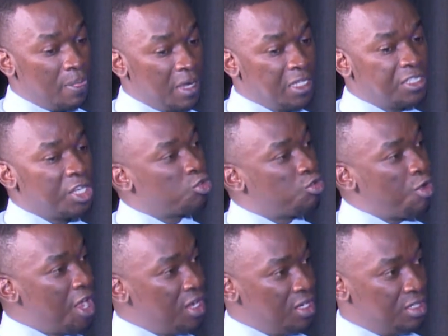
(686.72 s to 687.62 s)
It's a
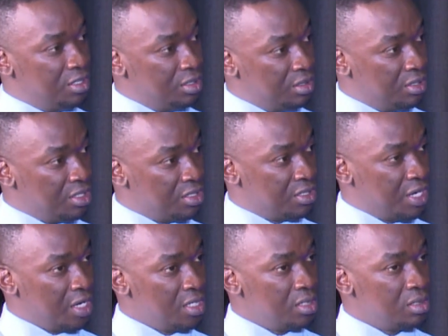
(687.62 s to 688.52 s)
trend these
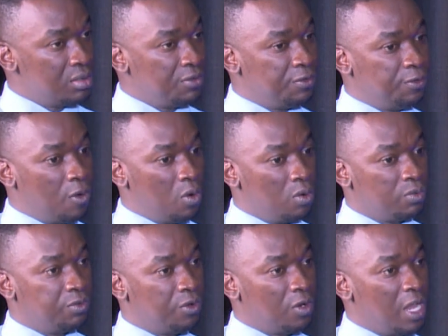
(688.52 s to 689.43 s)
days for
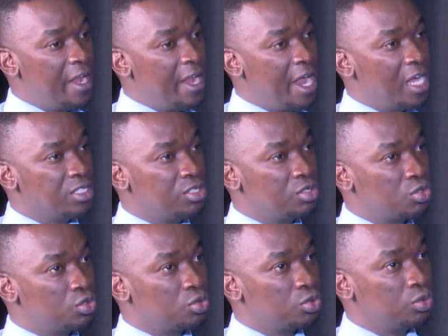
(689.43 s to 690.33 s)
learners
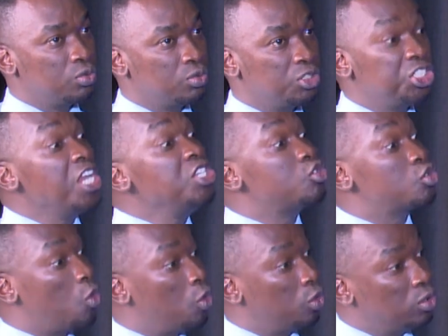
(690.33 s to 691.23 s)
to change
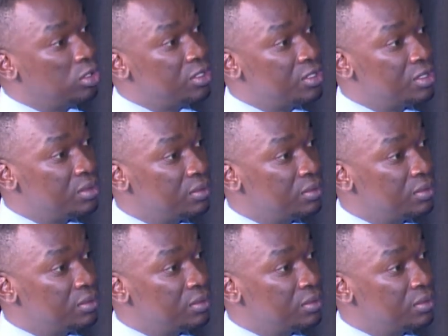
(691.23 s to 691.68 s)
schools.